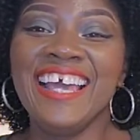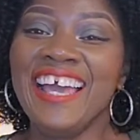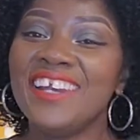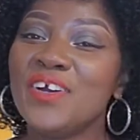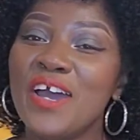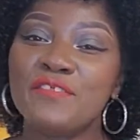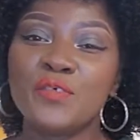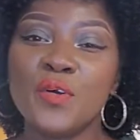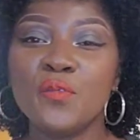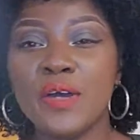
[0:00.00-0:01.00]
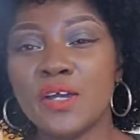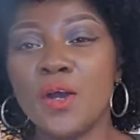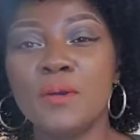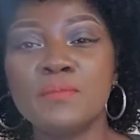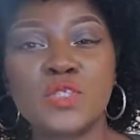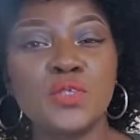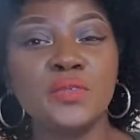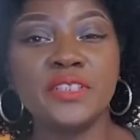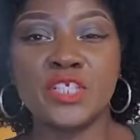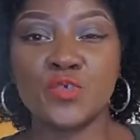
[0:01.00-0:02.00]
Hello, everyone. Welcome
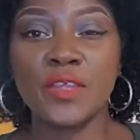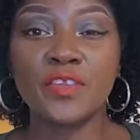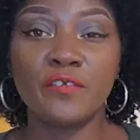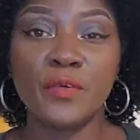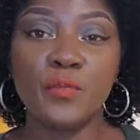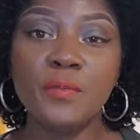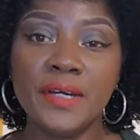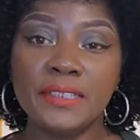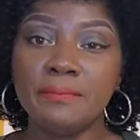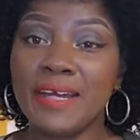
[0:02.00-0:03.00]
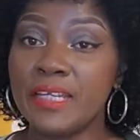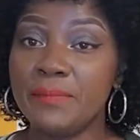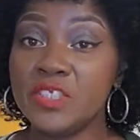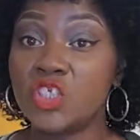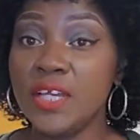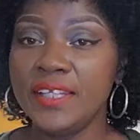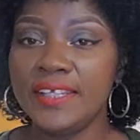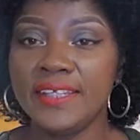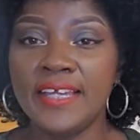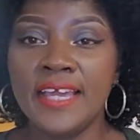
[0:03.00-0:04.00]
to The Strength of a Woman. My name is
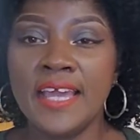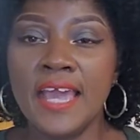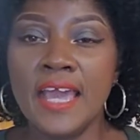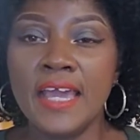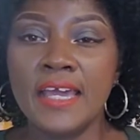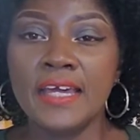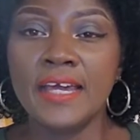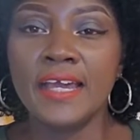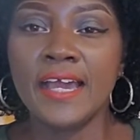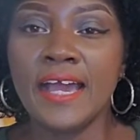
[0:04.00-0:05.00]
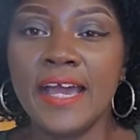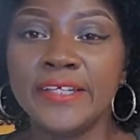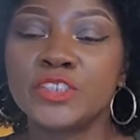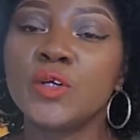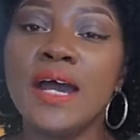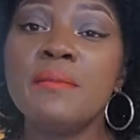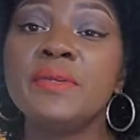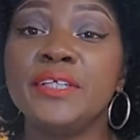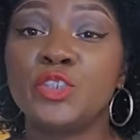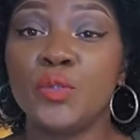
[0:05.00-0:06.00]
Jenny. So, I'm
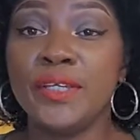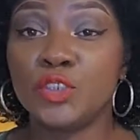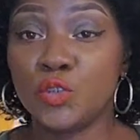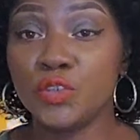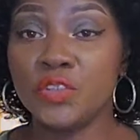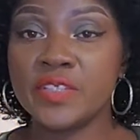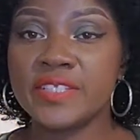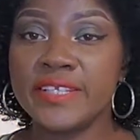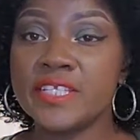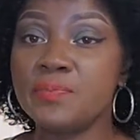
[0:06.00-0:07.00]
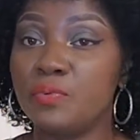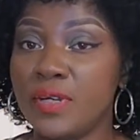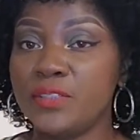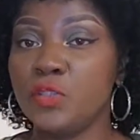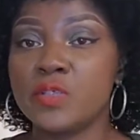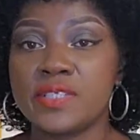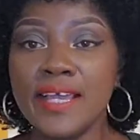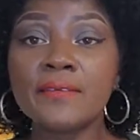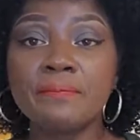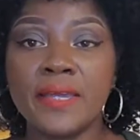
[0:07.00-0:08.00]
here to introduce this brand new
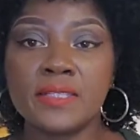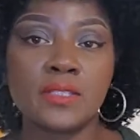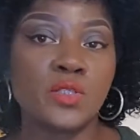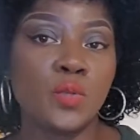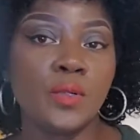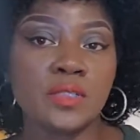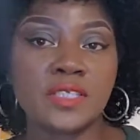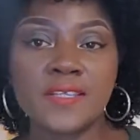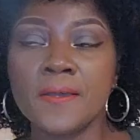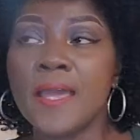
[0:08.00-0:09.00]
segment to us.